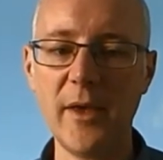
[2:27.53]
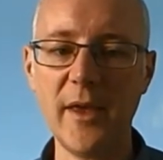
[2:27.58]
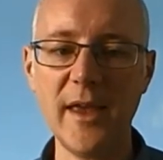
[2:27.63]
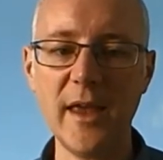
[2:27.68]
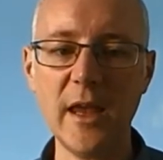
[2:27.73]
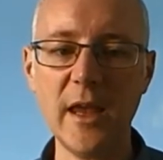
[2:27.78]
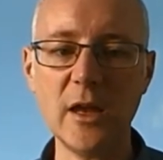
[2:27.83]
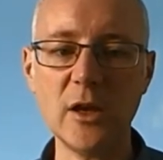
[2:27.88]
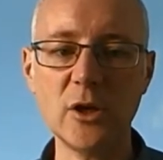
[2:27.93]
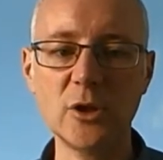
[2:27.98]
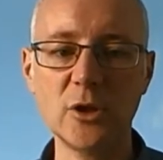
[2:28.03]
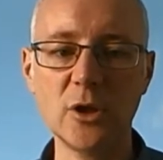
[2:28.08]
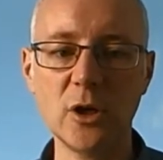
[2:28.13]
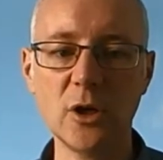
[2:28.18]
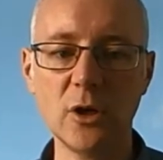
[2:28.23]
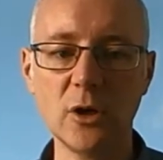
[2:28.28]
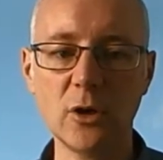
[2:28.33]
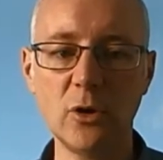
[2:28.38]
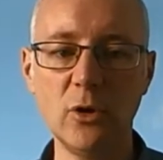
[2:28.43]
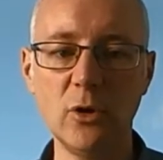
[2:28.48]
each
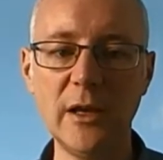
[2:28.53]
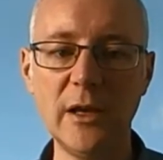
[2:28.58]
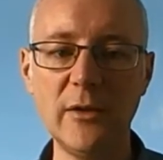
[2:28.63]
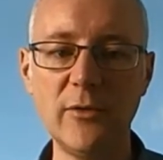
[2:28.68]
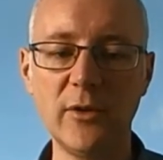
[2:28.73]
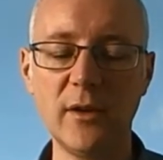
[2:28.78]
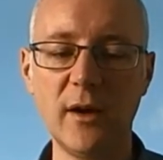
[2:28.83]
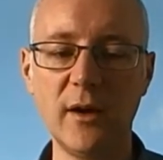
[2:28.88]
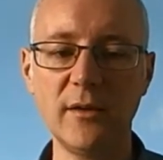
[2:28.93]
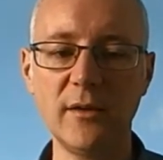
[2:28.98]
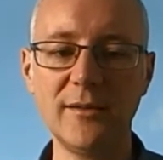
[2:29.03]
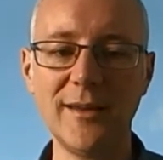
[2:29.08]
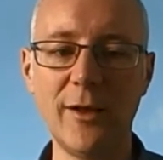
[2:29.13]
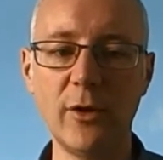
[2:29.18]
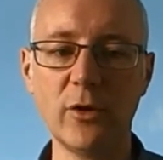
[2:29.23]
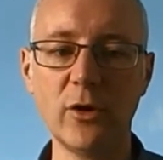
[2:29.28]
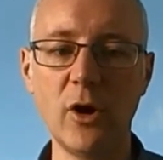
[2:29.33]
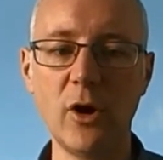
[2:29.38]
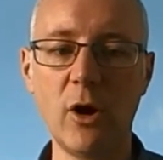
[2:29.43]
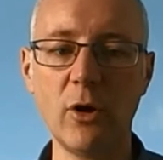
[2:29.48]
cookie that I
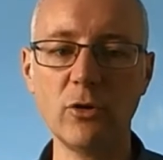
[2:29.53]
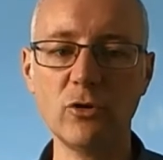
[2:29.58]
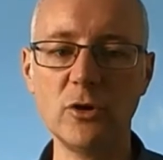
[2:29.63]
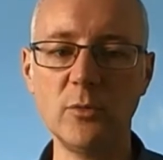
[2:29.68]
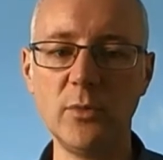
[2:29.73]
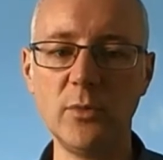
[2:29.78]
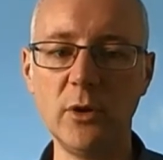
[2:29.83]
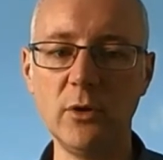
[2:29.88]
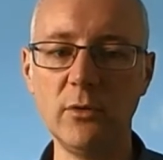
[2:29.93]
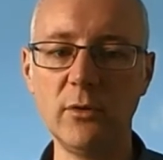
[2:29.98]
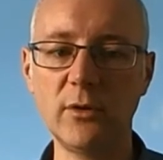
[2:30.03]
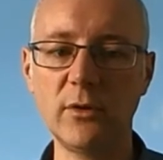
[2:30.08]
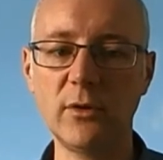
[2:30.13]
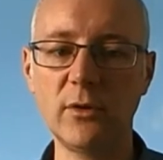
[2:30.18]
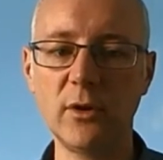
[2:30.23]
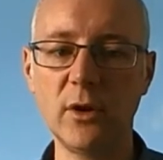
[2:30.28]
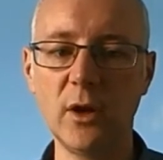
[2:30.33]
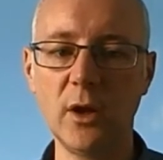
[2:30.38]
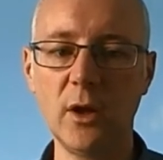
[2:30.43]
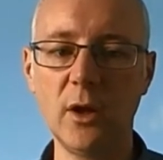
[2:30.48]
sell contributes
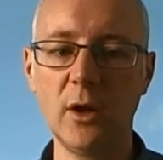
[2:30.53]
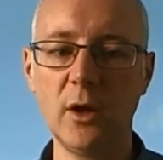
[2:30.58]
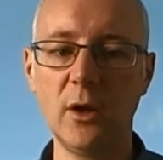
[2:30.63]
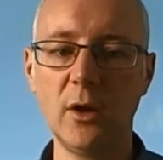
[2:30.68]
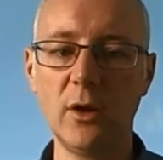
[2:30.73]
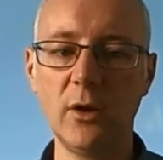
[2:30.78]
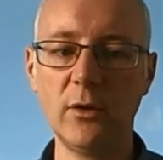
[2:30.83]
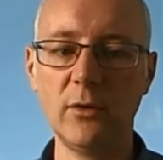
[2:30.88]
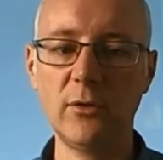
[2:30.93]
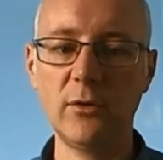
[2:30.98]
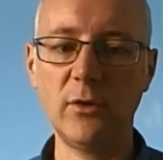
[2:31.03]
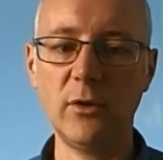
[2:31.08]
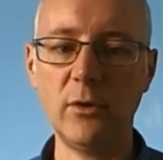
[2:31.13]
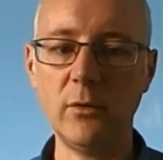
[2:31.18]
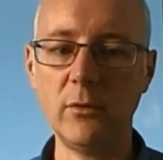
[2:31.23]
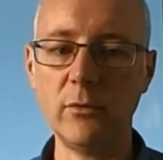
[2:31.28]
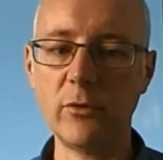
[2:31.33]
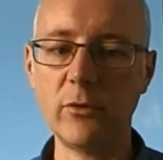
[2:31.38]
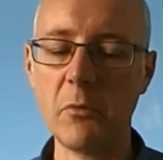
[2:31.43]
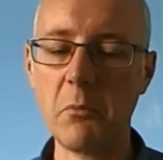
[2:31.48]

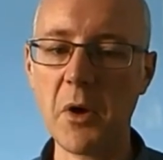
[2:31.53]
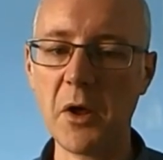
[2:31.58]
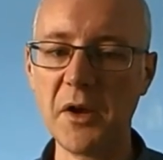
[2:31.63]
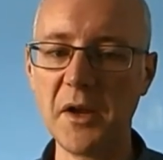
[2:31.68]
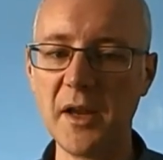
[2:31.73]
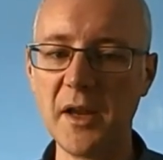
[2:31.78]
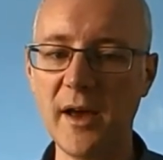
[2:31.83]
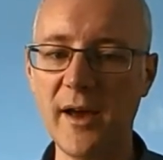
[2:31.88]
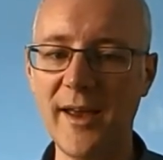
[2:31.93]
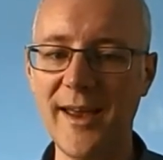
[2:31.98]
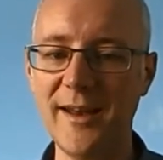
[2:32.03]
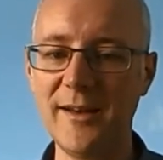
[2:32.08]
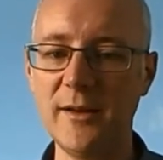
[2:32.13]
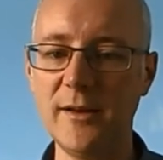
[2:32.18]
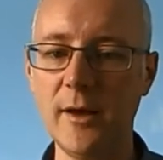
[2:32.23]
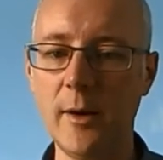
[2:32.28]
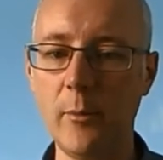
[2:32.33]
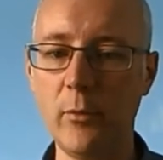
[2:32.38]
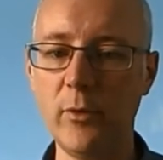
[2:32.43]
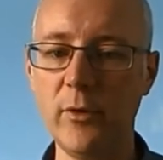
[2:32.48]
to the money I end
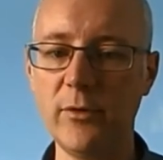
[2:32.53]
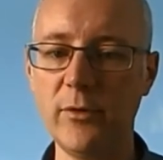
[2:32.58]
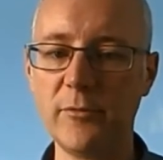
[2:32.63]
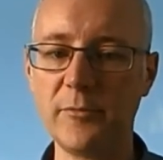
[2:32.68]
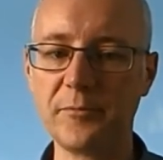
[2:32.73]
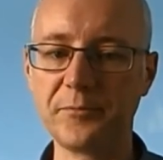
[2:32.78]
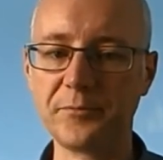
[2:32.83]
up with.